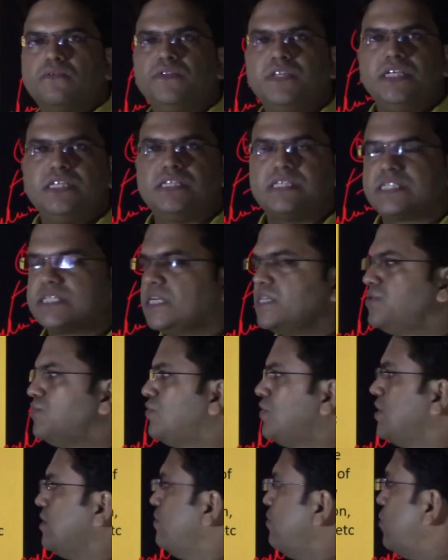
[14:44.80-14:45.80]
of these
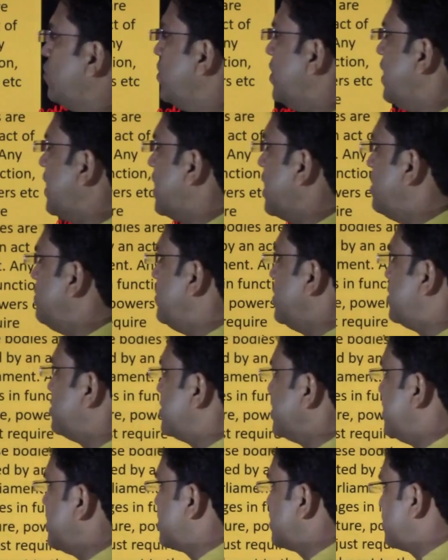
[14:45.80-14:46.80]
statutory body can be
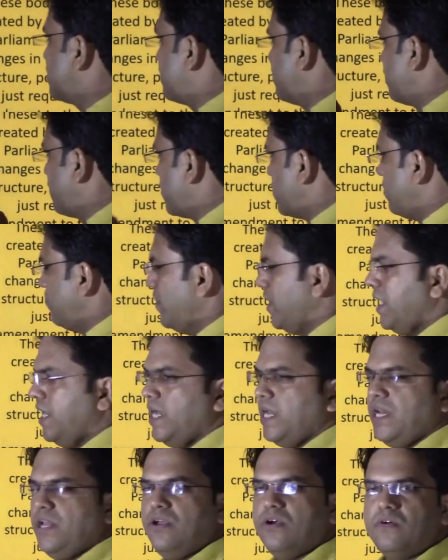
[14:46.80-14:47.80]
traced from
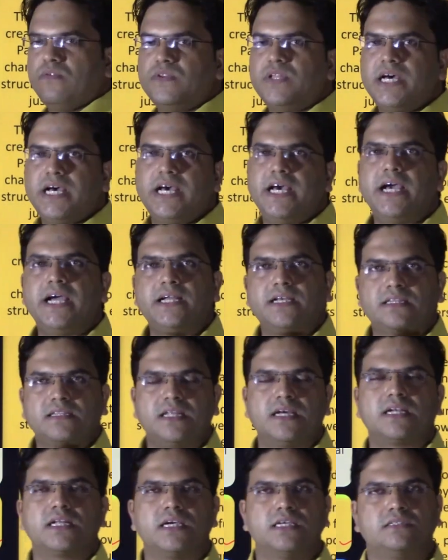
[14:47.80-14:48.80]
any of the act
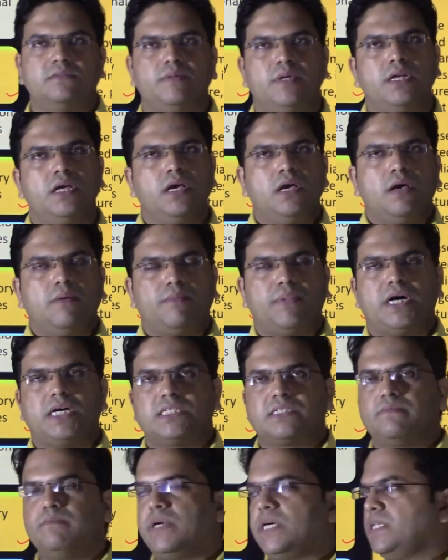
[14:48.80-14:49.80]
that has been
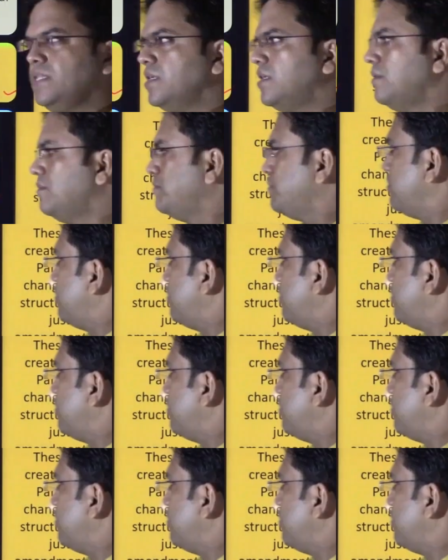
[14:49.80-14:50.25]
passed by the